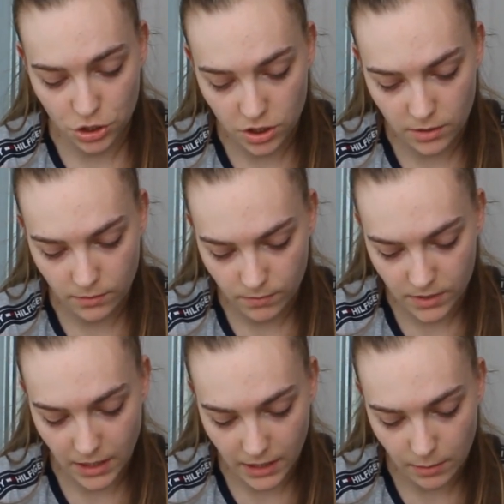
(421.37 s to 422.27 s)
just a
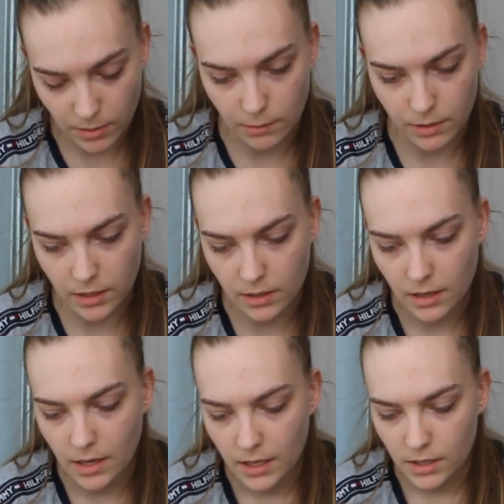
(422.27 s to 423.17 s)
tiny baby,
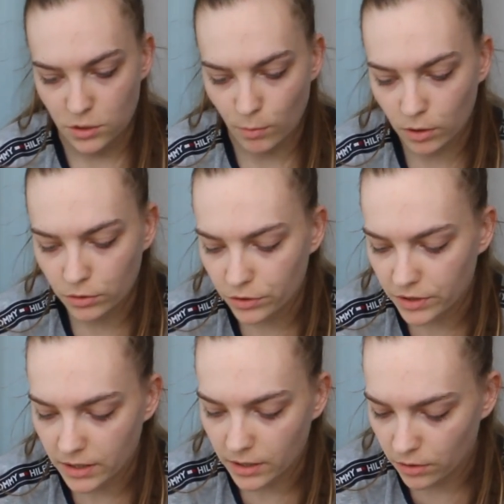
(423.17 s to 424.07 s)
smaller
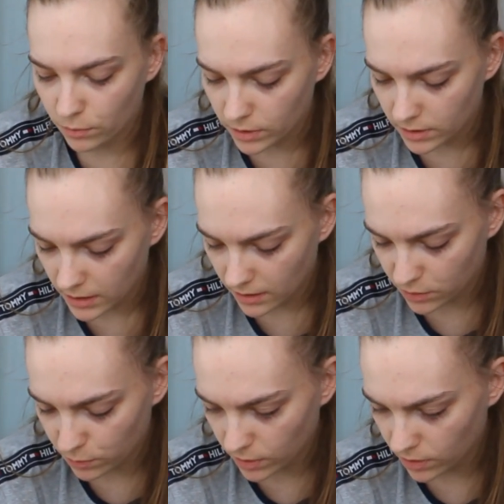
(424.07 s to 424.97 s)
than the other one, and
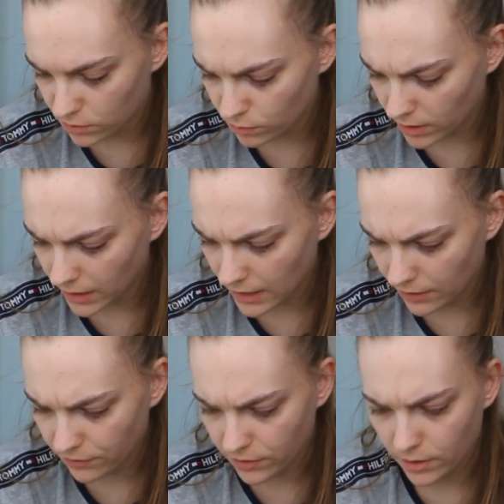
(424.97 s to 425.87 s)
this one doesn't really
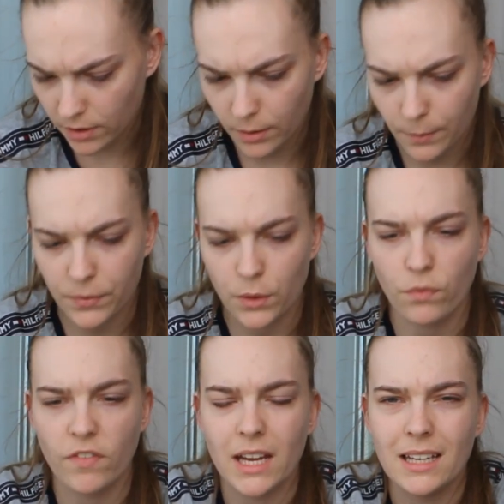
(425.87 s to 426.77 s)
have the
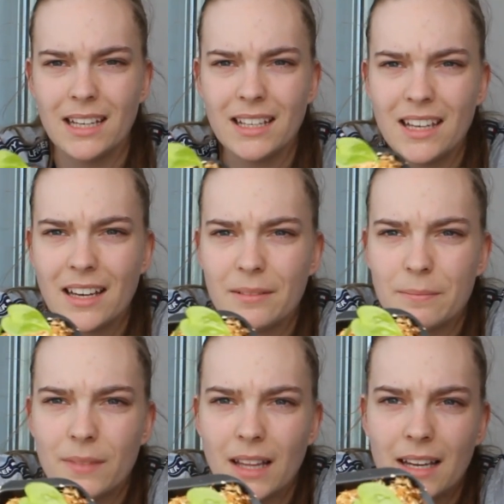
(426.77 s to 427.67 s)
veining yet,
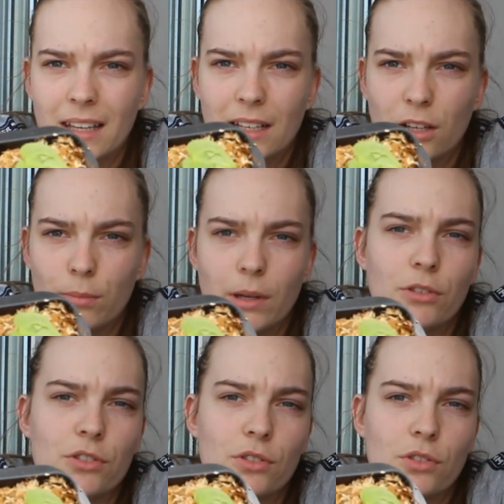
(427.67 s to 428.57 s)
like in
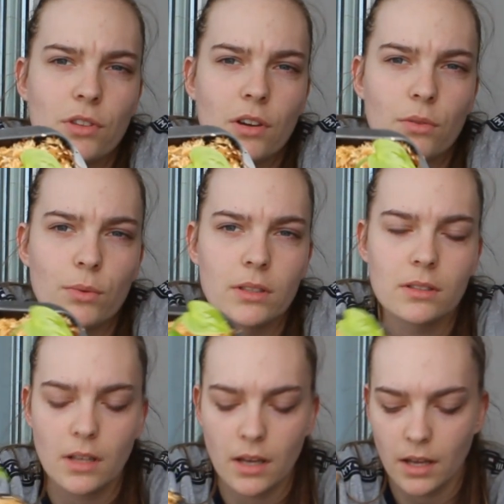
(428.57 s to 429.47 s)
comparison to the other one.
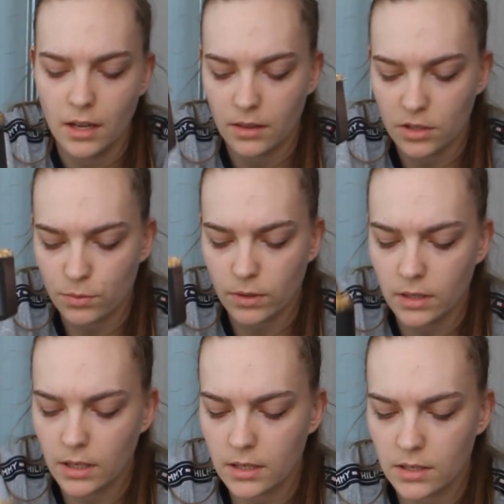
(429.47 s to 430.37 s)
This
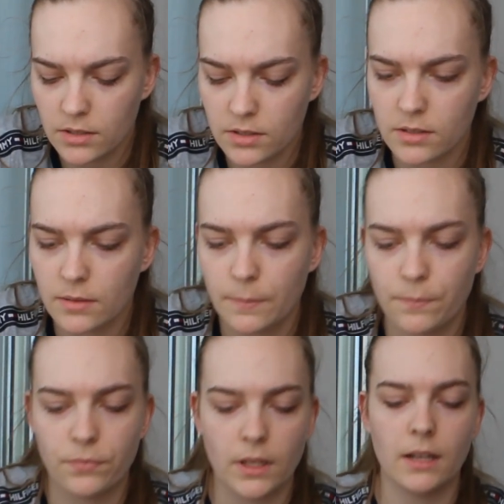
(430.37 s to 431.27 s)
one is
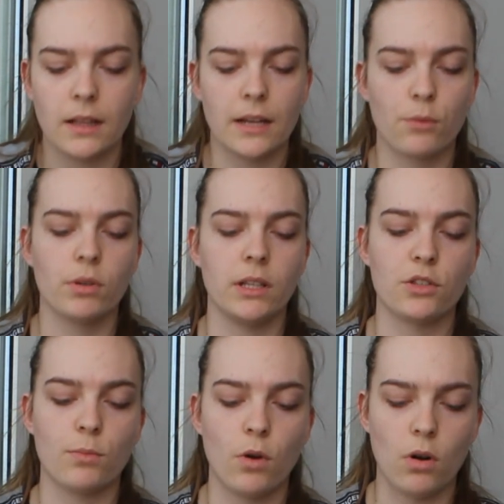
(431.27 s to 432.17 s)
like really
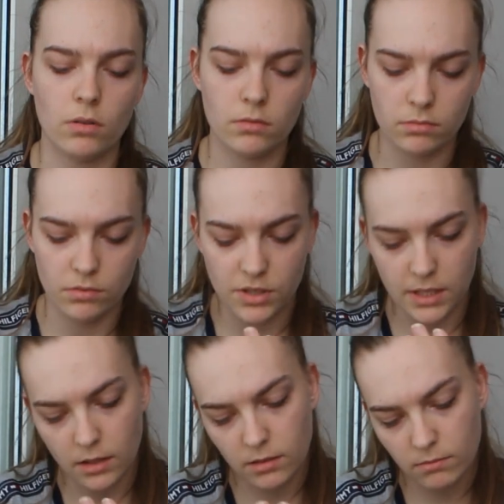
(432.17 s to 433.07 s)
small
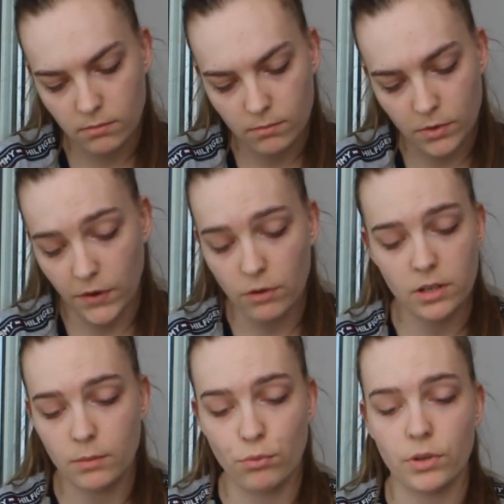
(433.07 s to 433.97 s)
still,
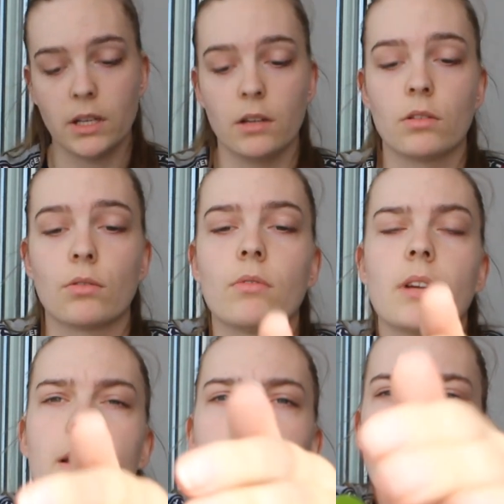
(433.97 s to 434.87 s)
very pretty, you know,
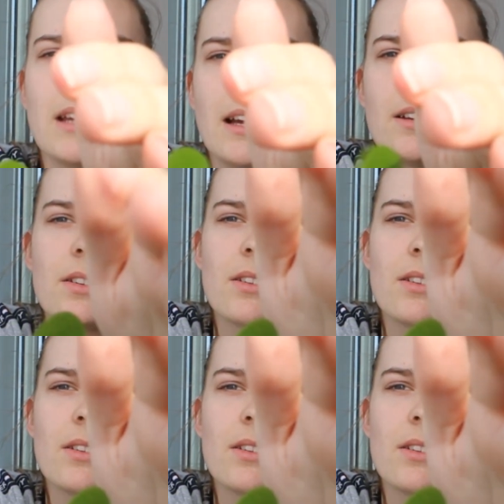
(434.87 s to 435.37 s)
and it had